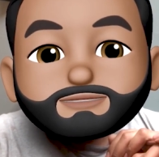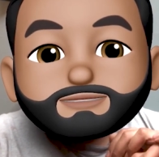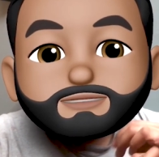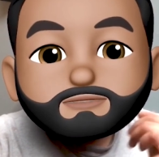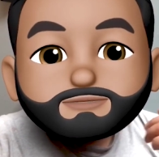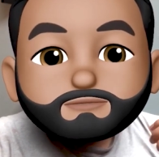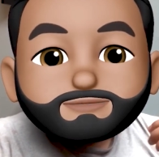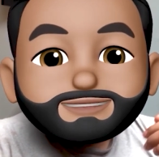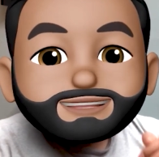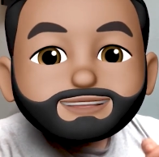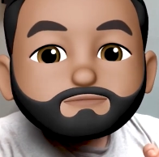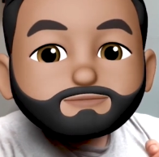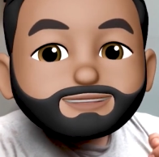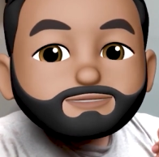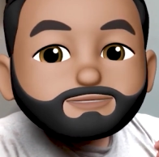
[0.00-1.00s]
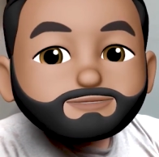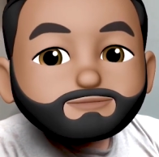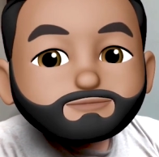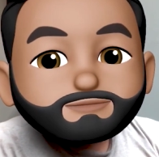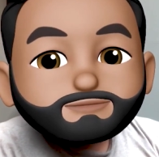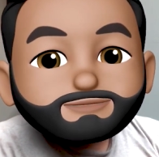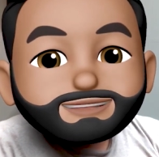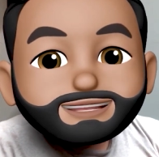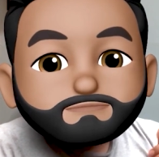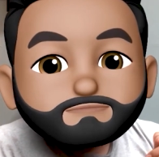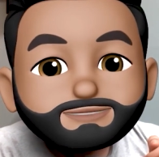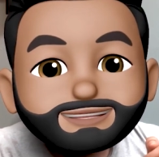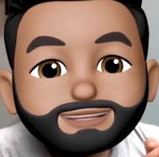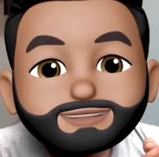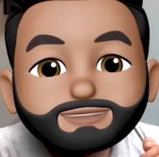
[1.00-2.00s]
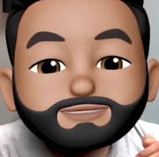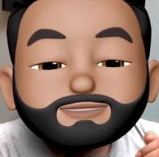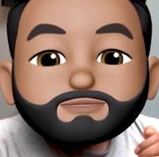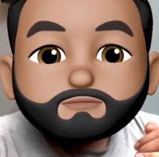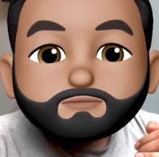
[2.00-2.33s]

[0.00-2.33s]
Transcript: they were telling me to use JPEG